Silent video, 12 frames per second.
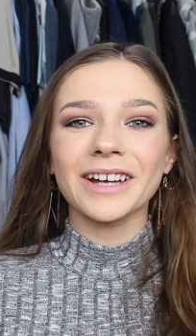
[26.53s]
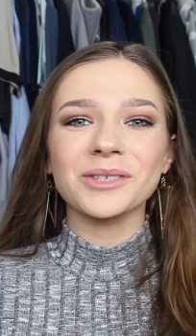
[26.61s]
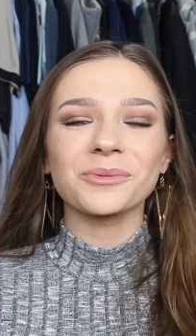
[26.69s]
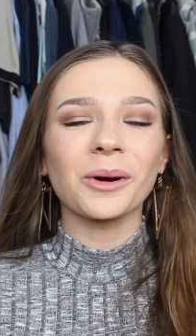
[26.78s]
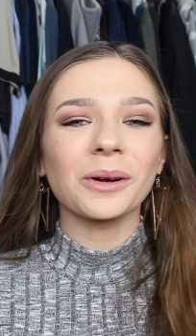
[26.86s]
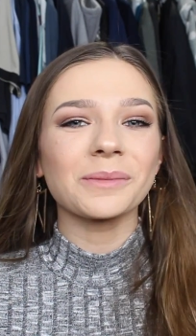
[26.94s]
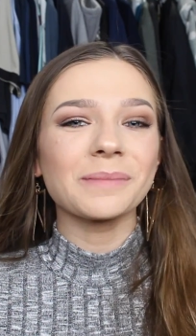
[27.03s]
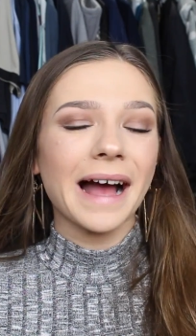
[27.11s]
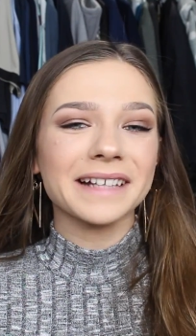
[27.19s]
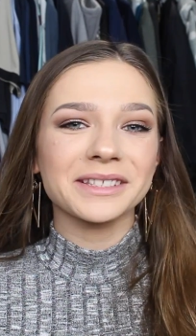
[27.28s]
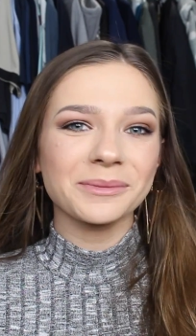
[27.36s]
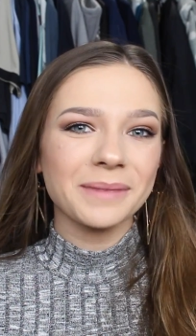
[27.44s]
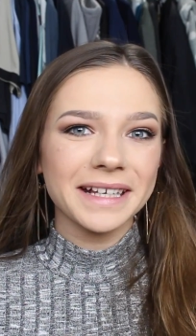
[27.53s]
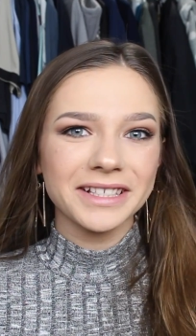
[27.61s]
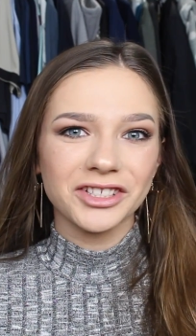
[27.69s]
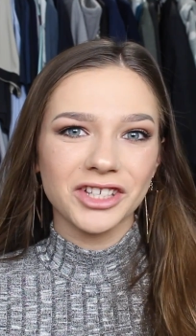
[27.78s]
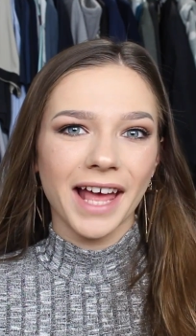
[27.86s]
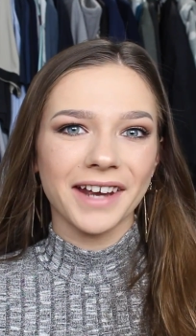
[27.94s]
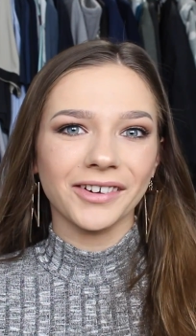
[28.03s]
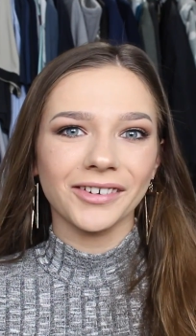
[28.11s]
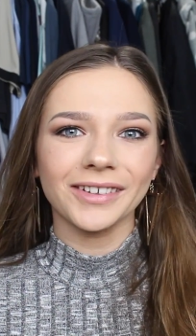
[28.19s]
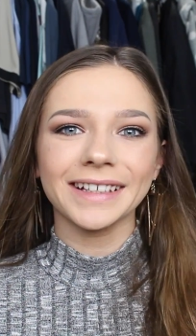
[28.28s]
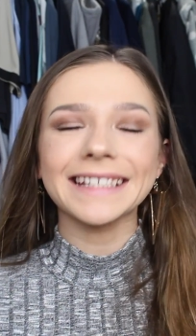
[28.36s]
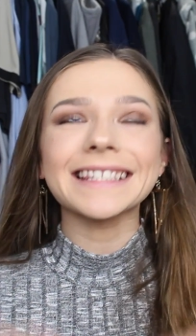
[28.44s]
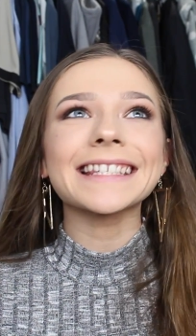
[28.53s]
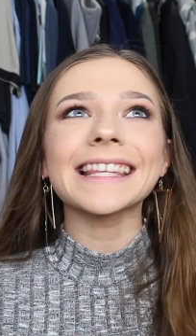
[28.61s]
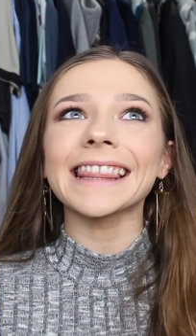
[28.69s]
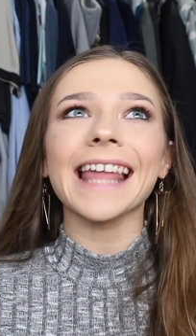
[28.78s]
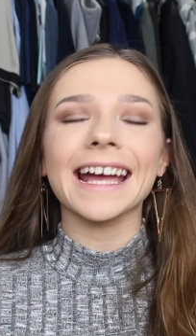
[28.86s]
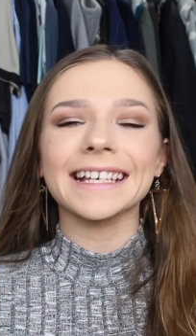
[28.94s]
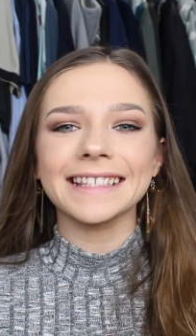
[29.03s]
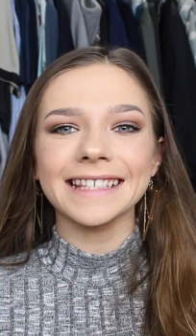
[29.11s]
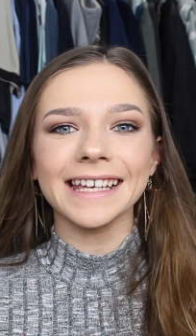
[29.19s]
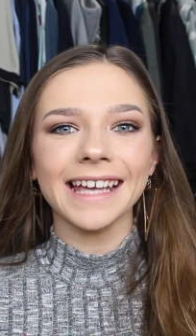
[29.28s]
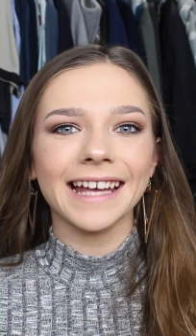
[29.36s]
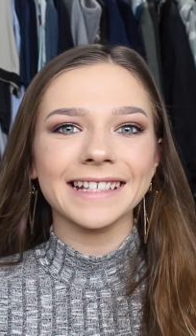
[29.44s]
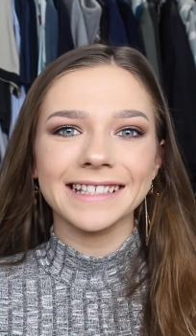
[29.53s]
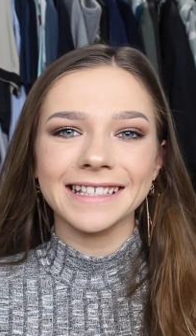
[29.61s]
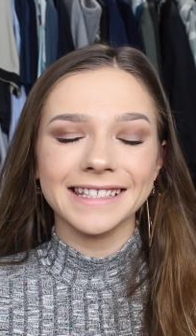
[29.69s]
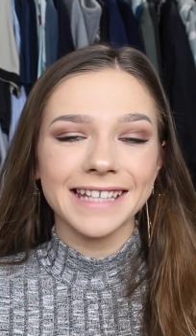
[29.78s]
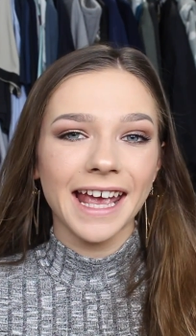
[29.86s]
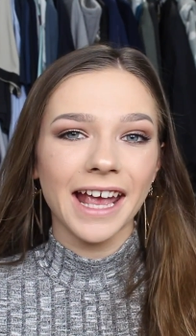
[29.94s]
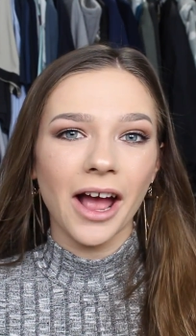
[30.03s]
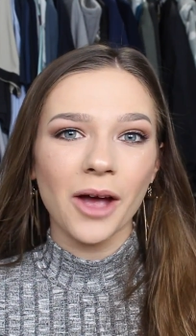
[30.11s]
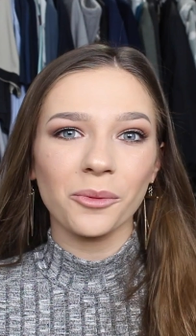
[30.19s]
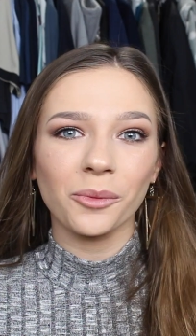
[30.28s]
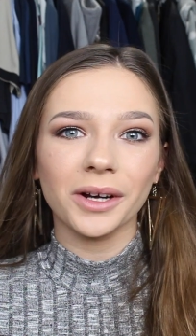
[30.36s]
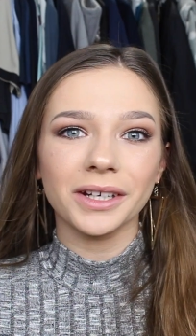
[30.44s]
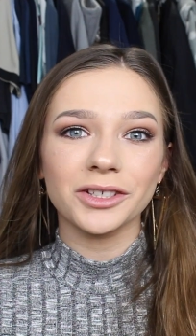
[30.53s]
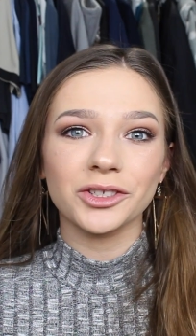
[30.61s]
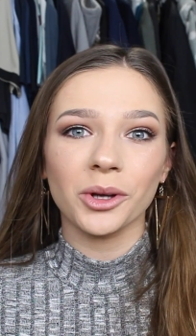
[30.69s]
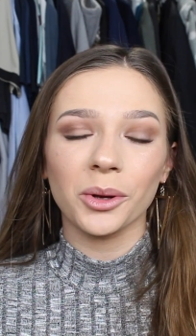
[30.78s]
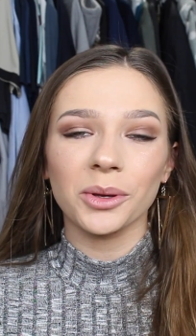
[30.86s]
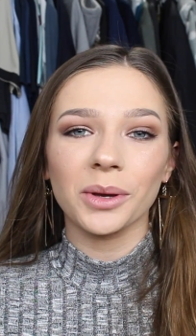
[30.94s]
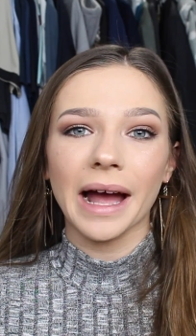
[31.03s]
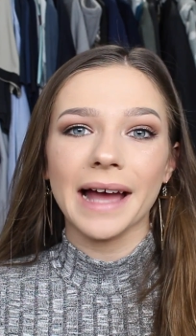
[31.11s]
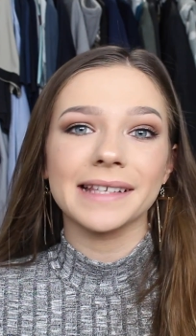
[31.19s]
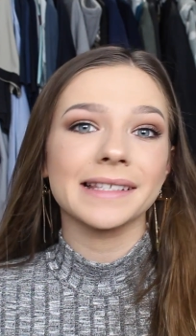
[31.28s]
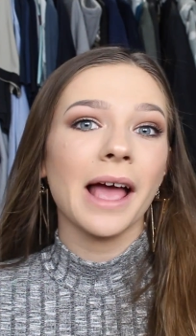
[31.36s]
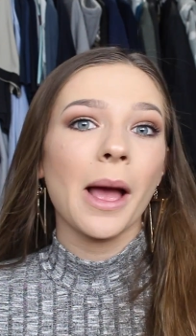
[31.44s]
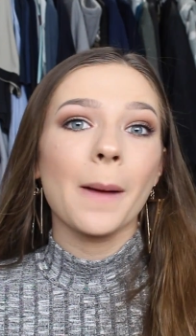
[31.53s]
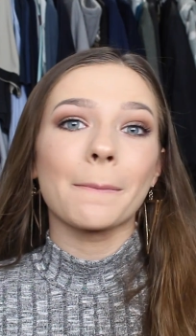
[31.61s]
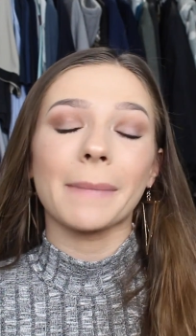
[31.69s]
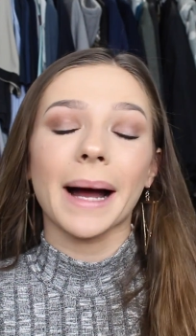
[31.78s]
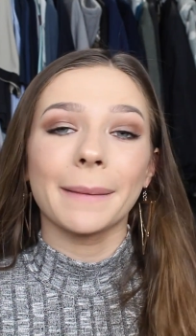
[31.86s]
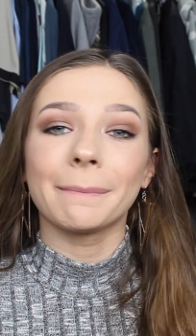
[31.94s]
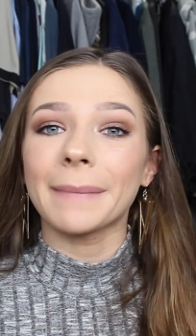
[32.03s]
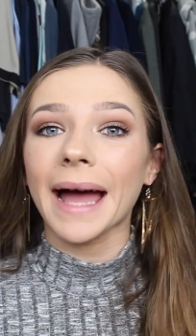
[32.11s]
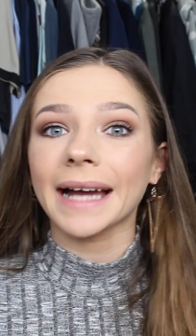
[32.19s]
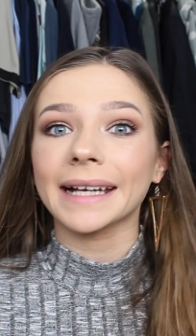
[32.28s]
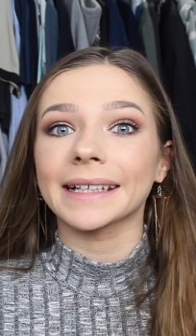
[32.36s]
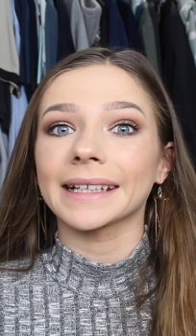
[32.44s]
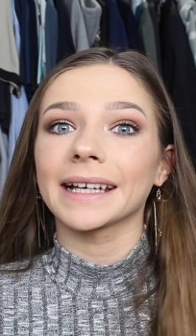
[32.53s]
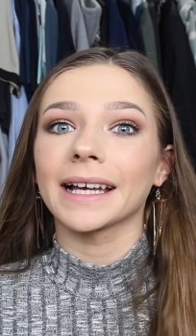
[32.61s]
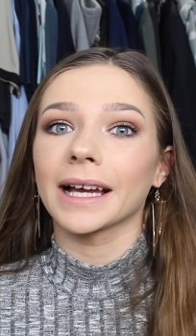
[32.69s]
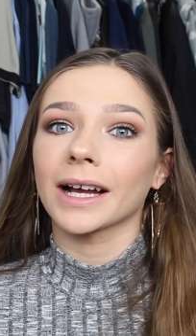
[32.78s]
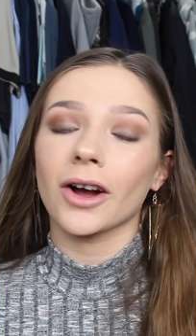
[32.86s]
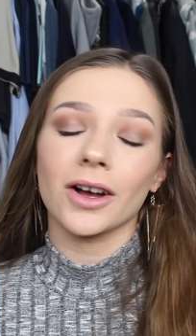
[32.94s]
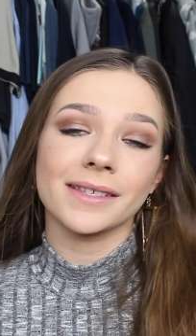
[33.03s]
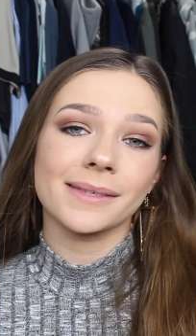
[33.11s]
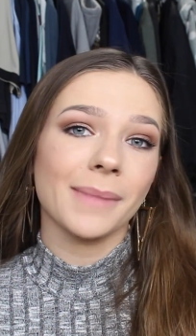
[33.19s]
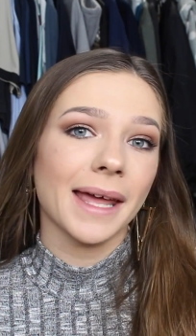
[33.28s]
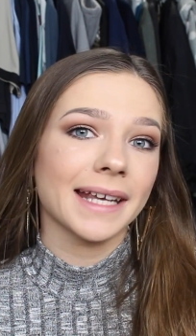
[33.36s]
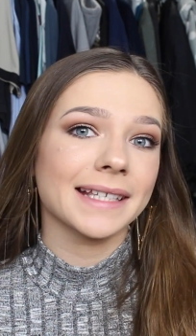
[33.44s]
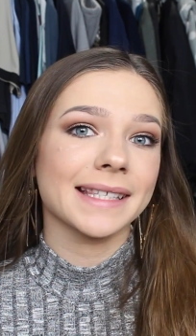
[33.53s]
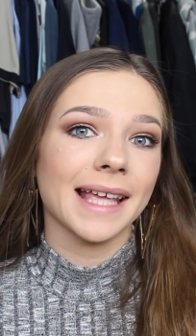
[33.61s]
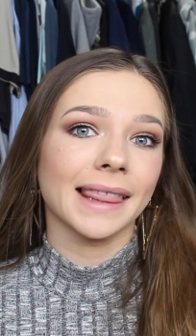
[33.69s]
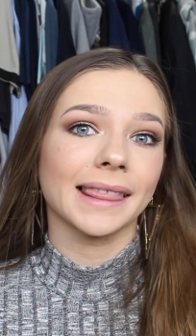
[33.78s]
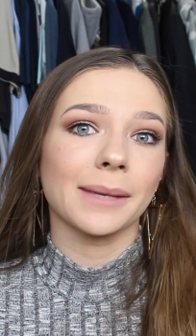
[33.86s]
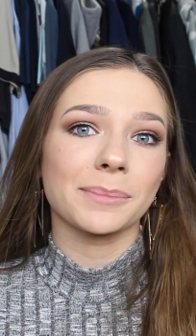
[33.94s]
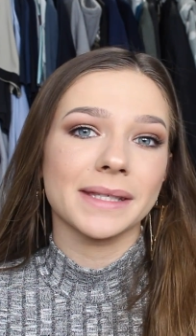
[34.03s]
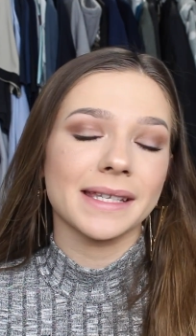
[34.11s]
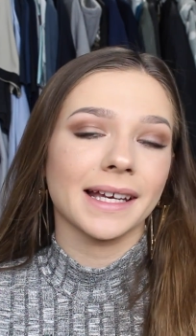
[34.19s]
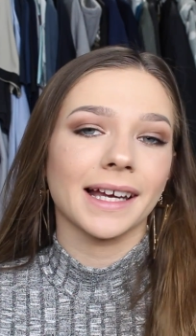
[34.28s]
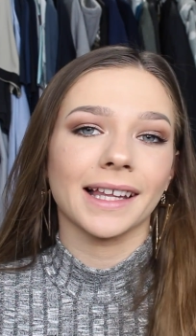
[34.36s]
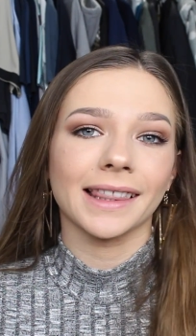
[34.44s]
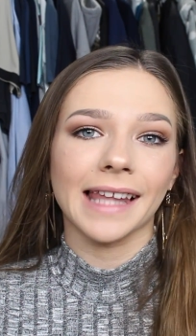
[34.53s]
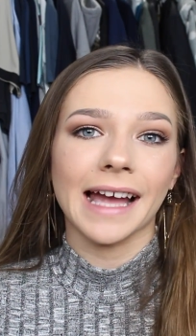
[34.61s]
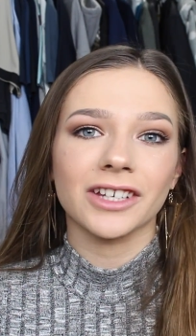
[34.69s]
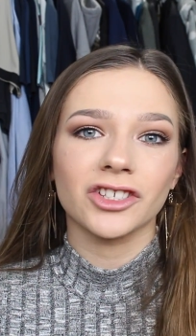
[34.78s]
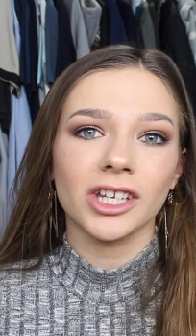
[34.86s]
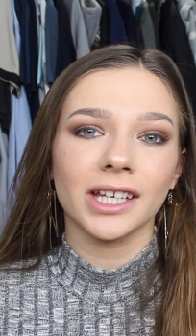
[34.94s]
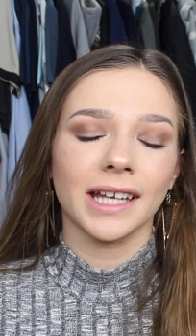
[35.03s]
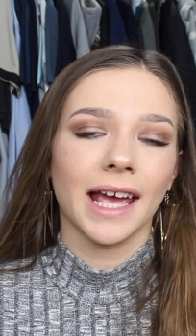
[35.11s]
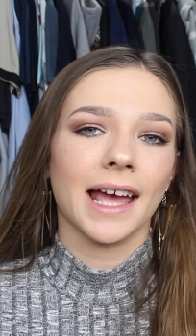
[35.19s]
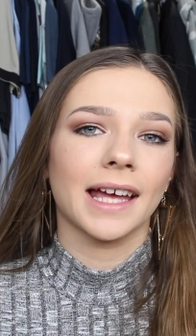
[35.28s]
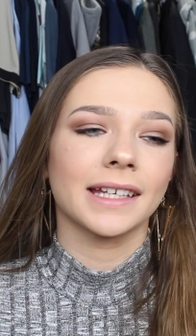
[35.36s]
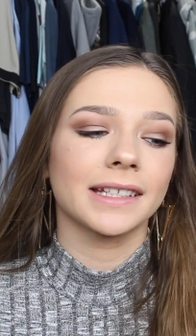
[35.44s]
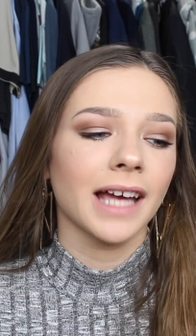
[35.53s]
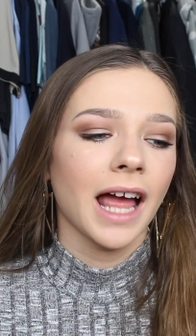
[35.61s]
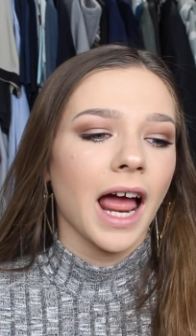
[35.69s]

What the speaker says: guys, welcome back to my channel. It's Lexi and today I want to show you guys my MAC Cosmetics lipstick collection, and